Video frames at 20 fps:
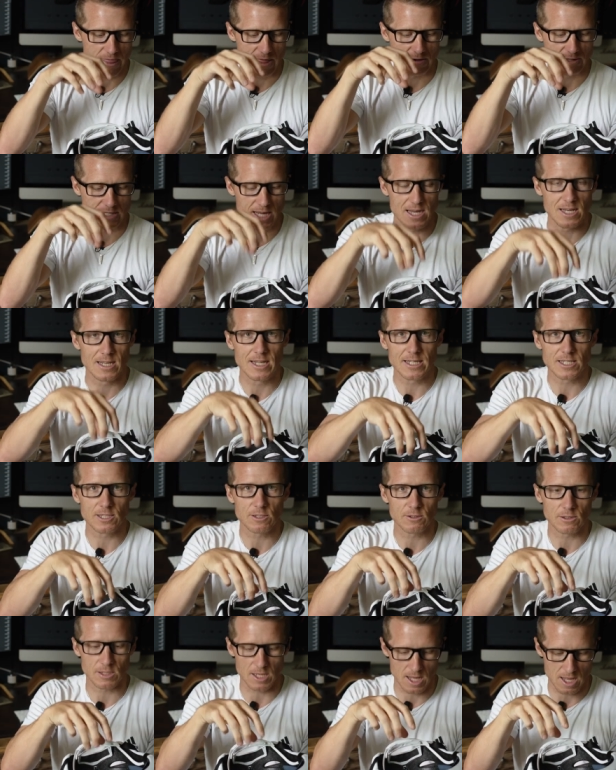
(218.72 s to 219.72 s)
There is a
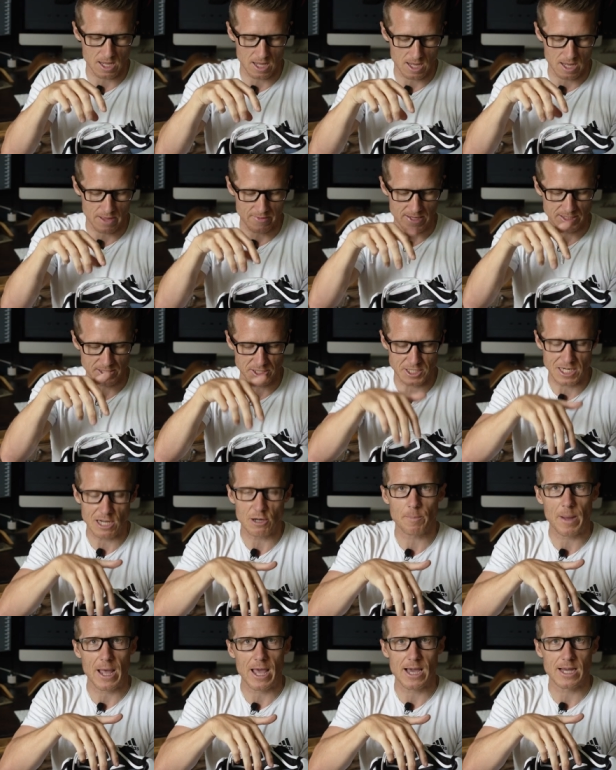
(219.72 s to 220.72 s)
little, uh, there's
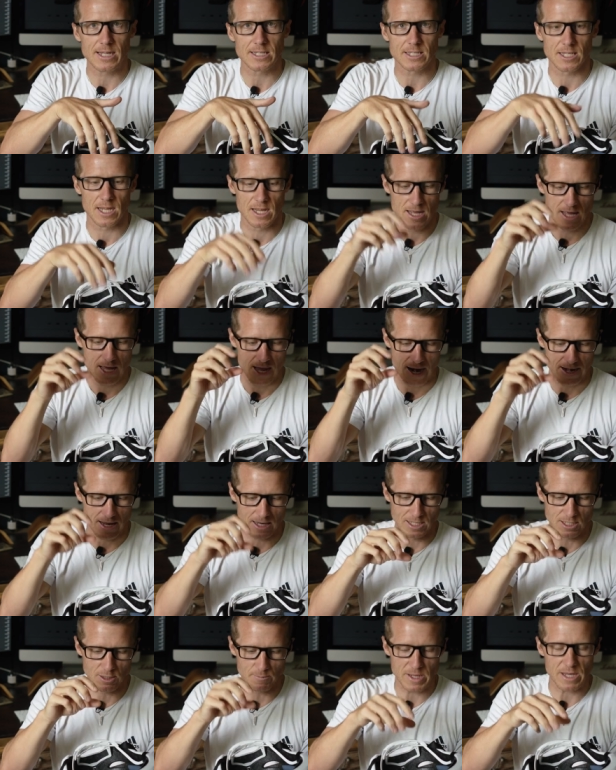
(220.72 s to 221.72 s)
gel pads and a
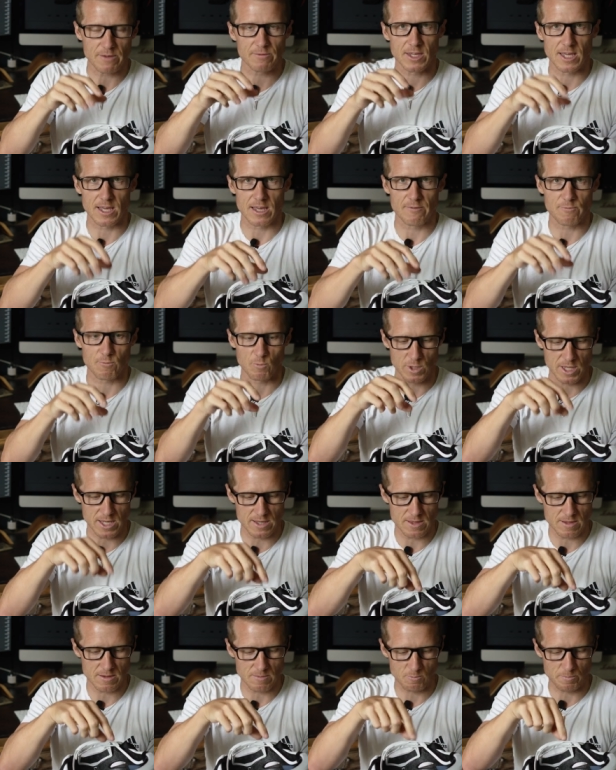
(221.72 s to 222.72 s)
little bit of give
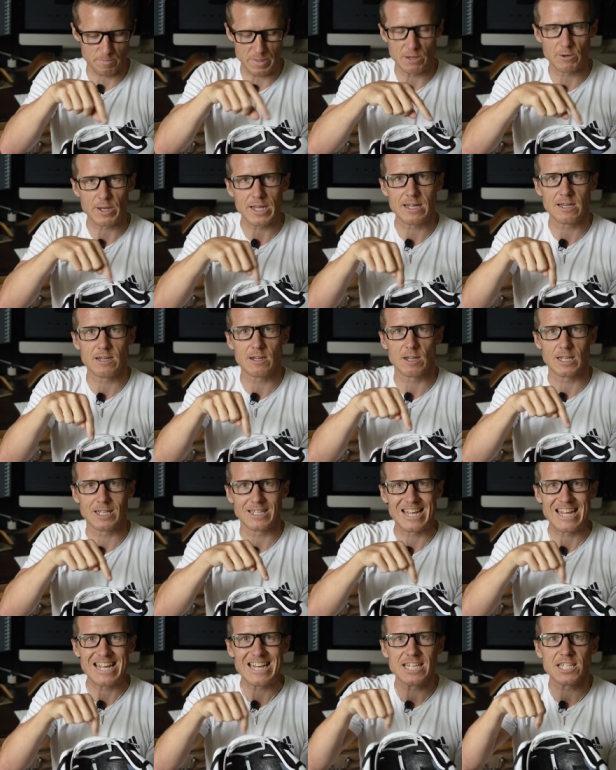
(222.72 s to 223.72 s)
within, built in
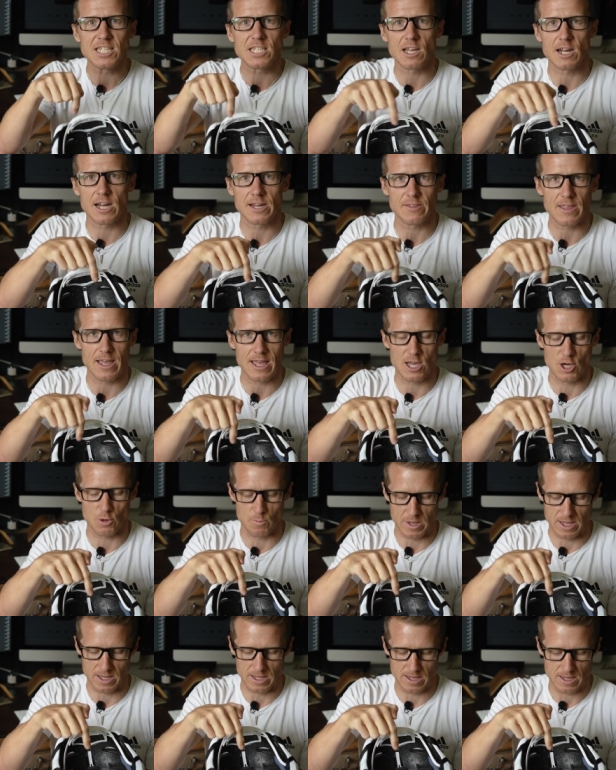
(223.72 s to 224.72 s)
inside the
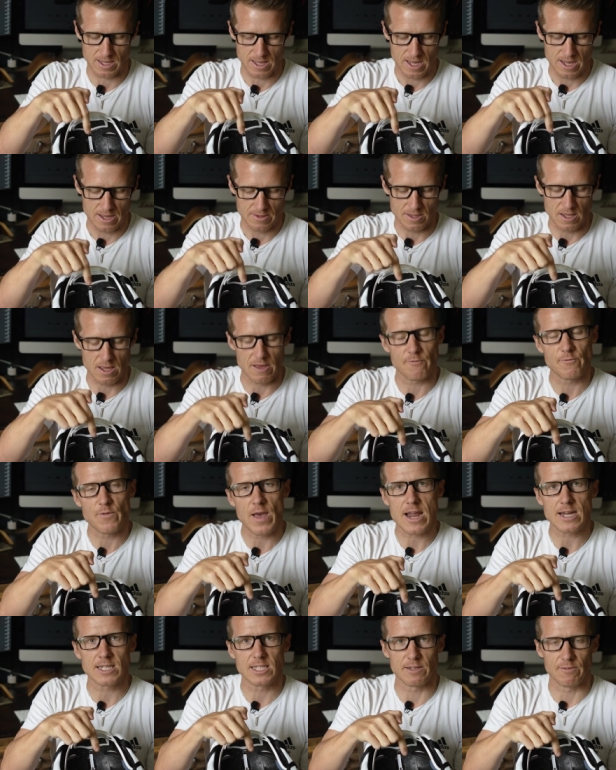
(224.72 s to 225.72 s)
helmet that
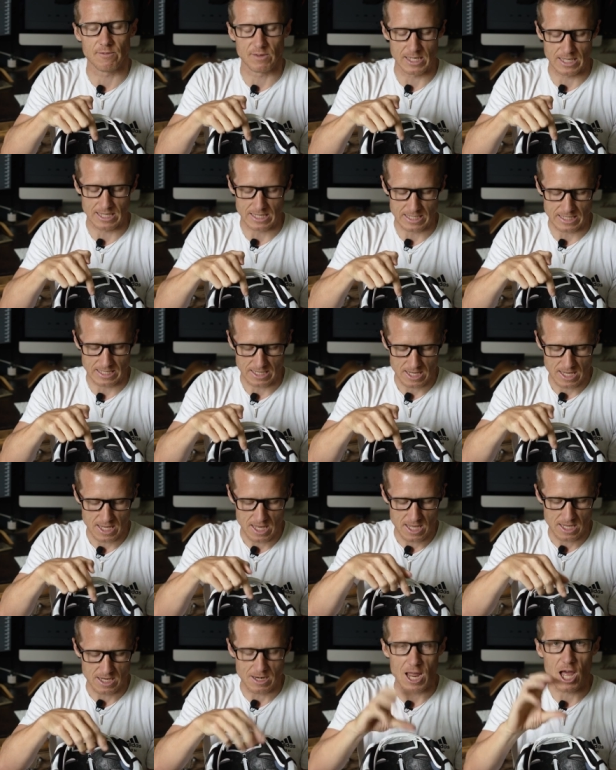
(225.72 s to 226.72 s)
effectively
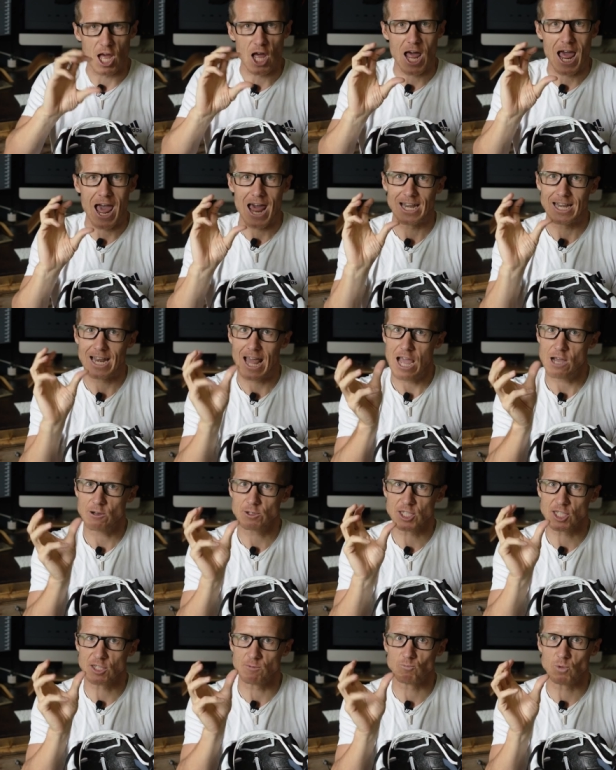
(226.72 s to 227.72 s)
uh, allow
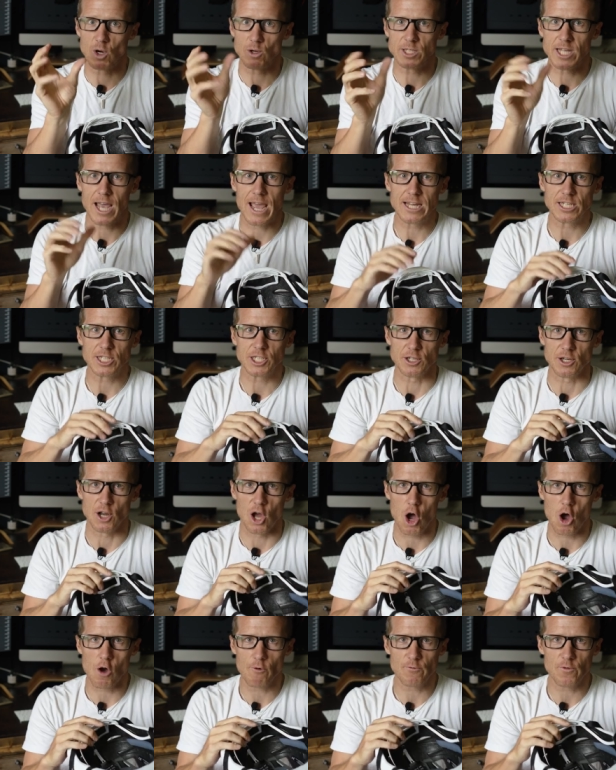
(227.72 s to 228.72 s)
some rotation
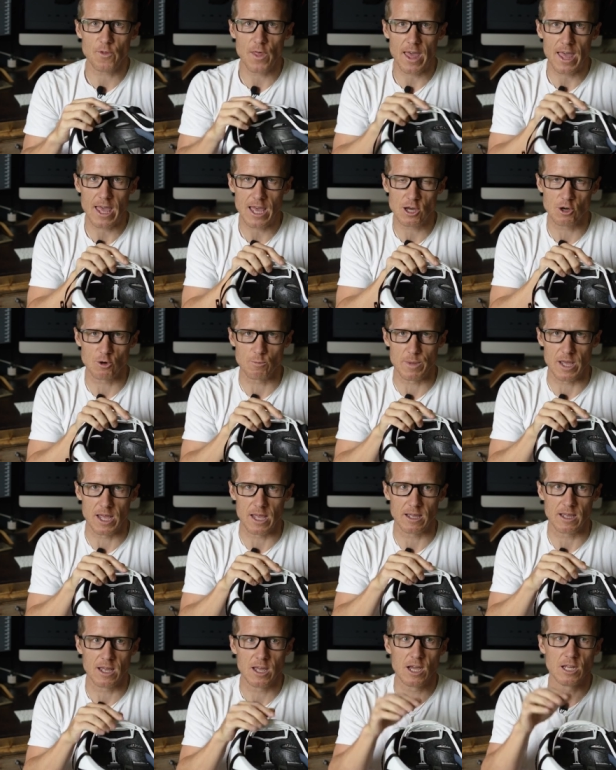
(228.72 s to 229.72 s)
of the
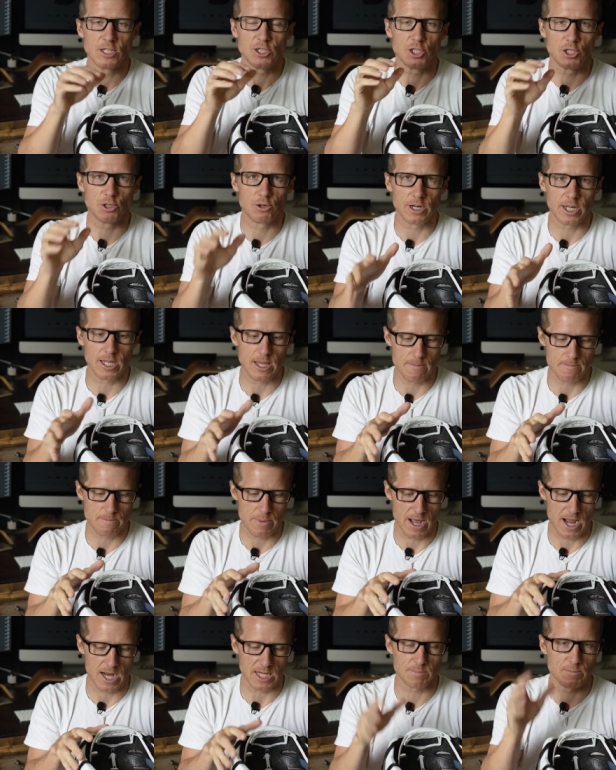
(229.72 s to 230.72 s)
helmet during
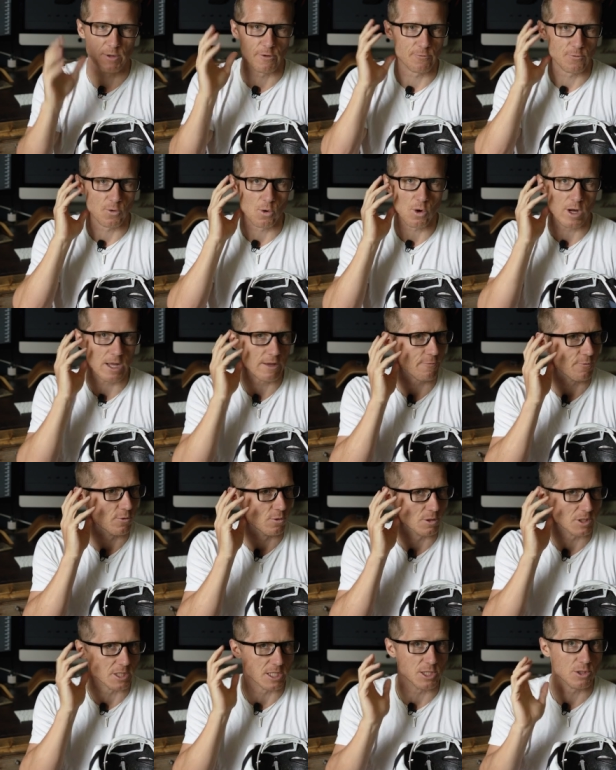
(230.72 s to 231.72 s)
impact before it
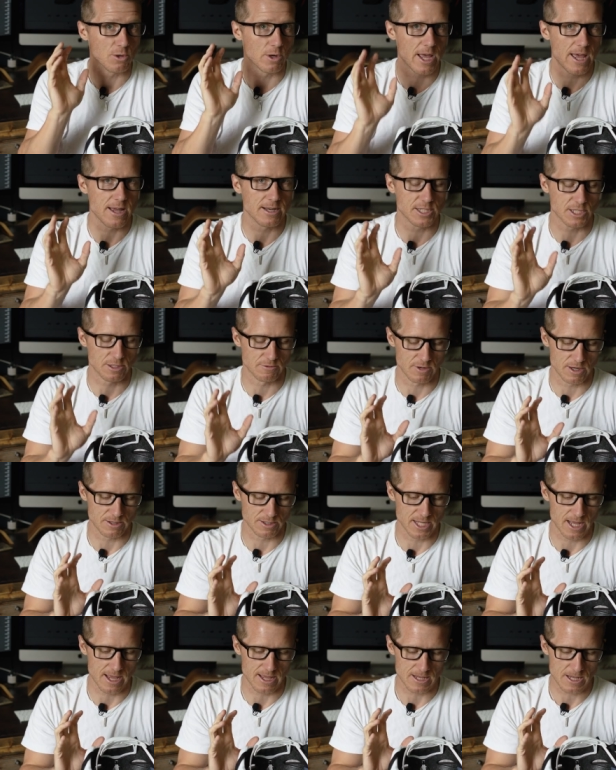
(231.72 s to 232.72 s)
forces your head to
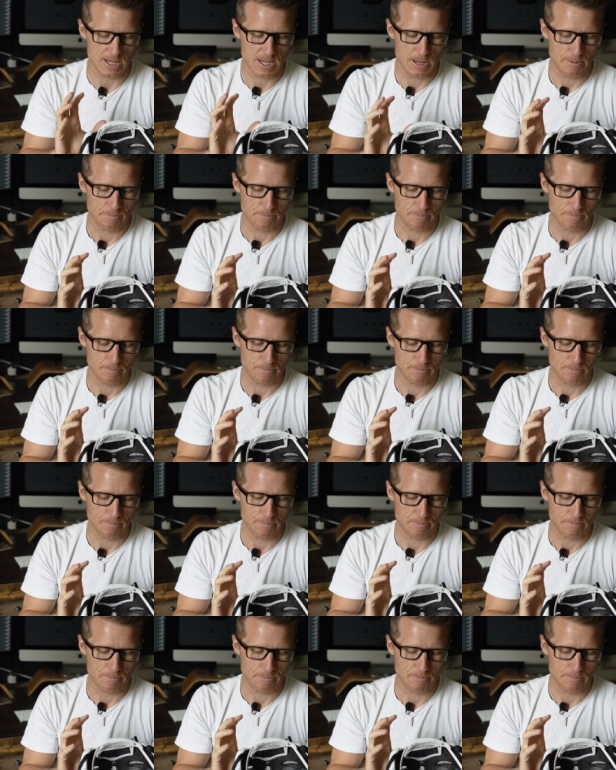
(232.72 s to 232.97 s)
rotate,